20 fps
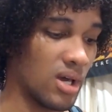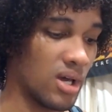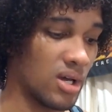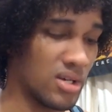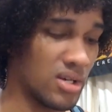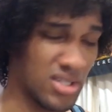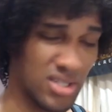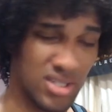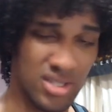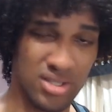
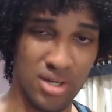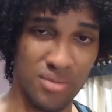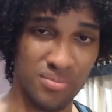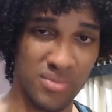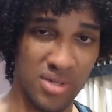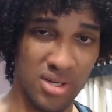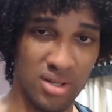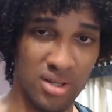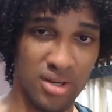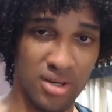this is
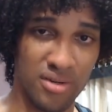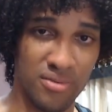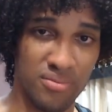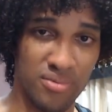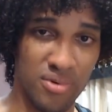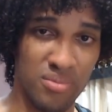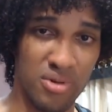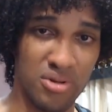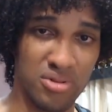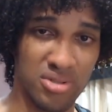something a lot of
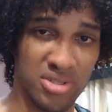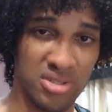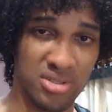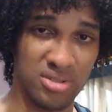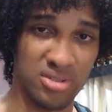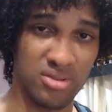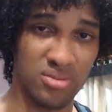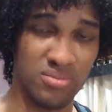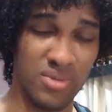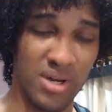
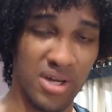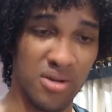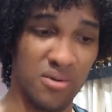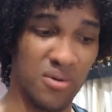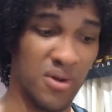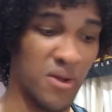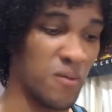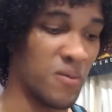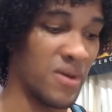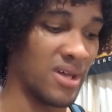promotions do, by the
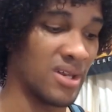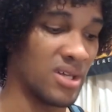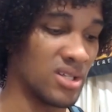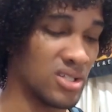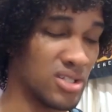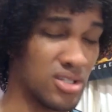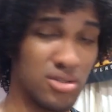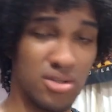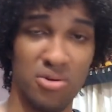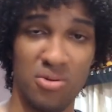way. When
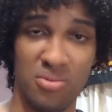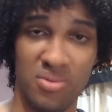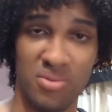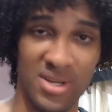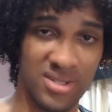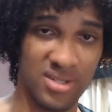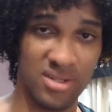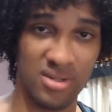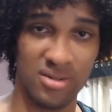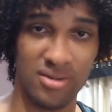it's a new
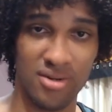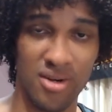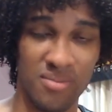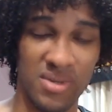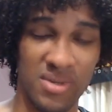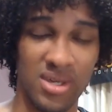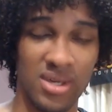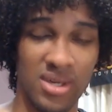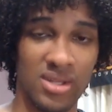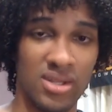wrestler
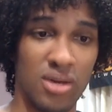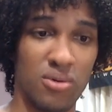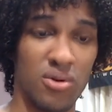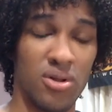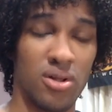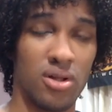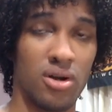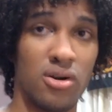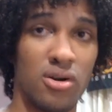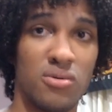coming in, they
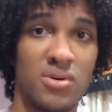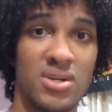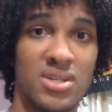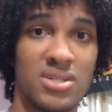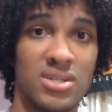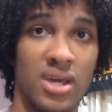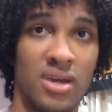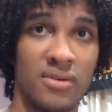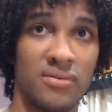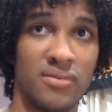will
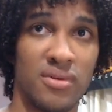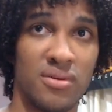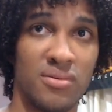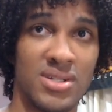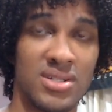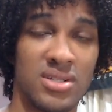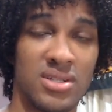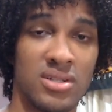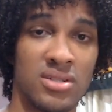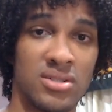always have the
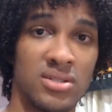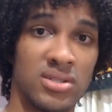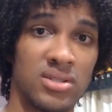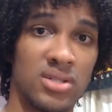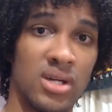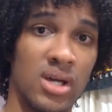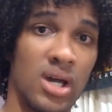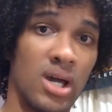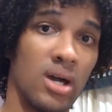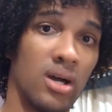
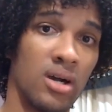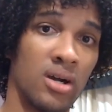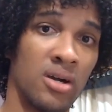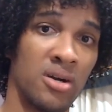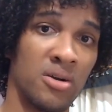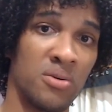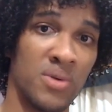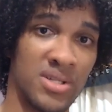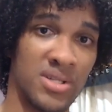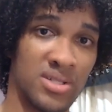wrestlers
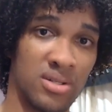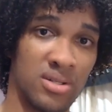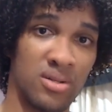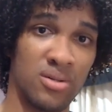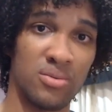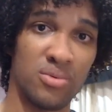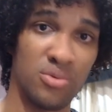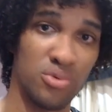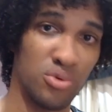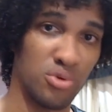
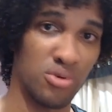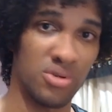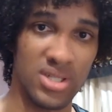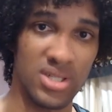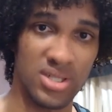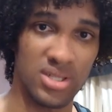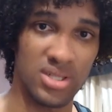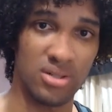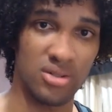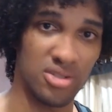wrestle
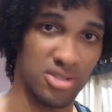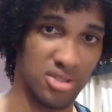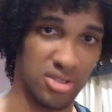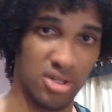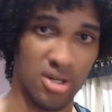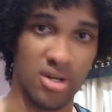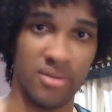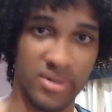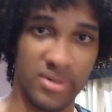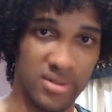rookies or
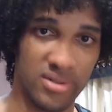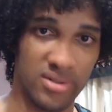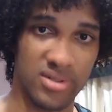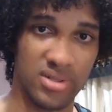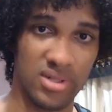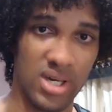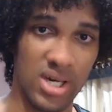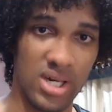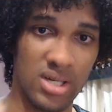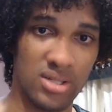
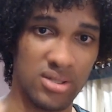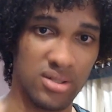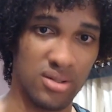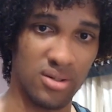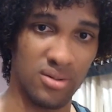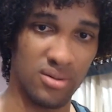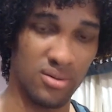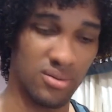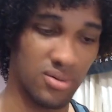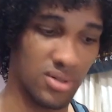jobbers.
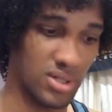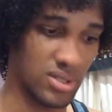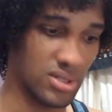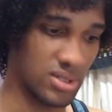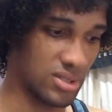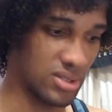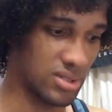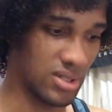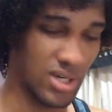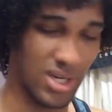So
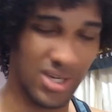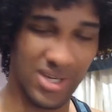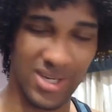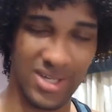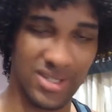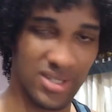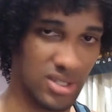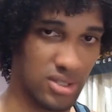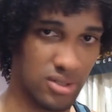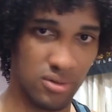that's, I
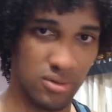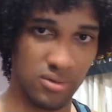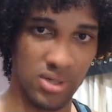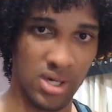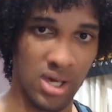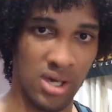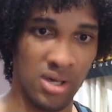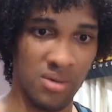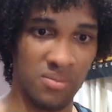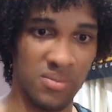guess it's
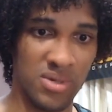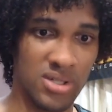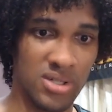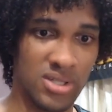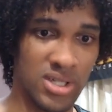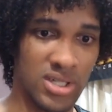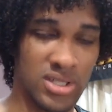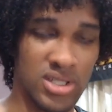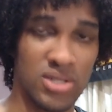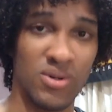okay,
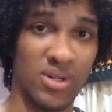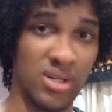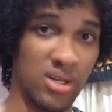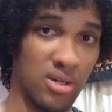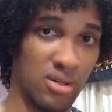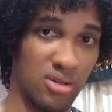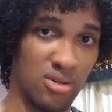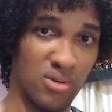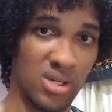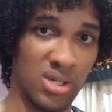because I see what
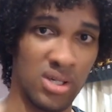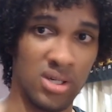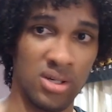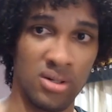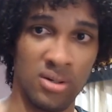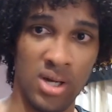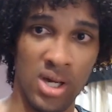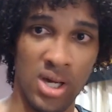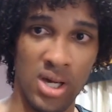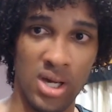they're doing
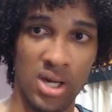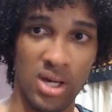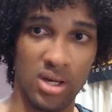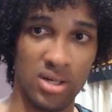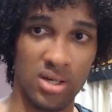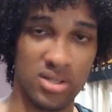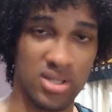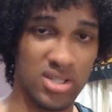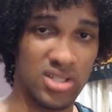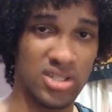here.
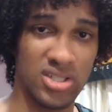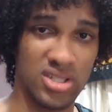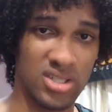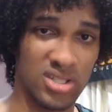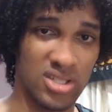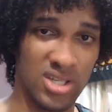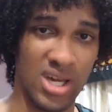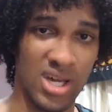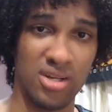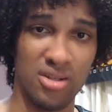Since
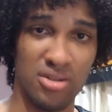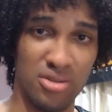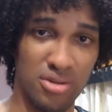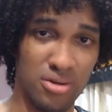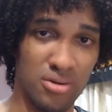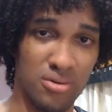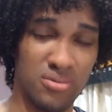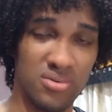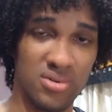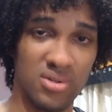she's kind of
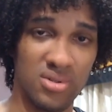new,